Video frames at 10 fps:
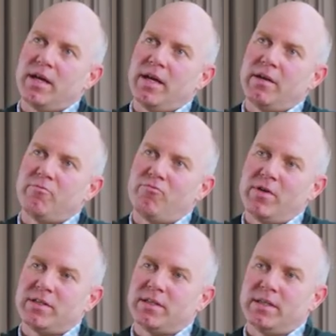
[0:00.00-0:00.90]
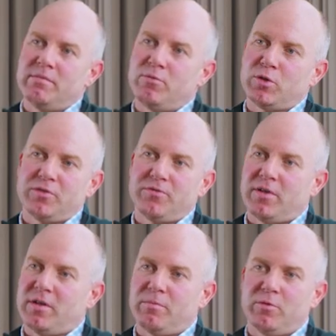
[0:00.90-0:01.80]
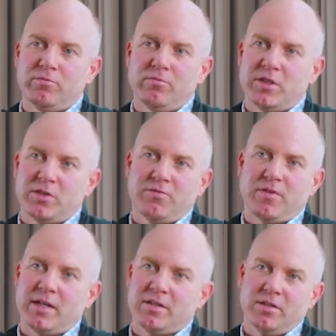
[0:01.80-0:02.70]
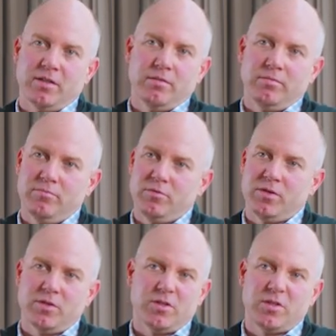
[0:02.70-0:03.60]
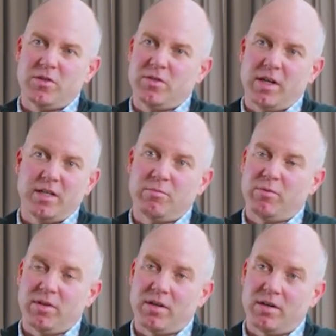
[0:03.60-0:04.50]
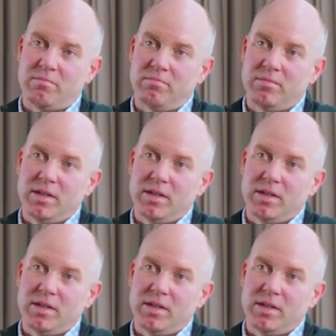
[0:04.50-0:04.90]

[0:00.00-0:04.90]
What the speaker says: a readily modifiable risk factor that is associated with harm.